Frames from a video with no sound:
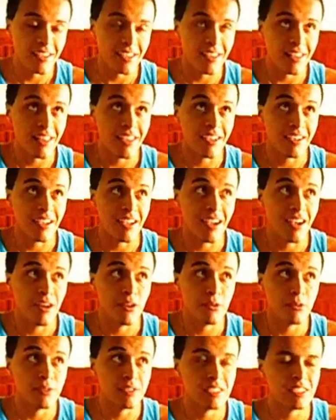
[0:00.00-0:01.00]
like, I
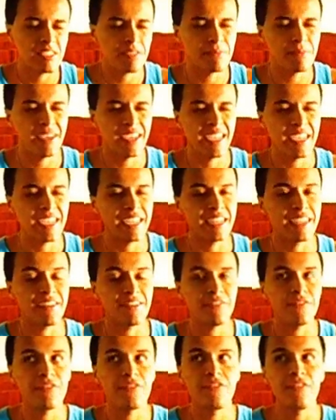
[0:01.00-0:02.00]
was made
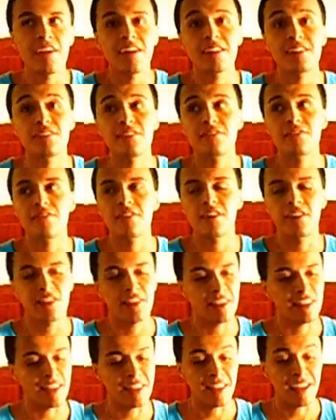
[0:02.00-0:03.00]
fun of a
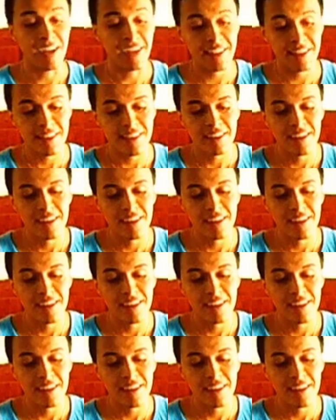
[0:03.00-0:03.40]
lot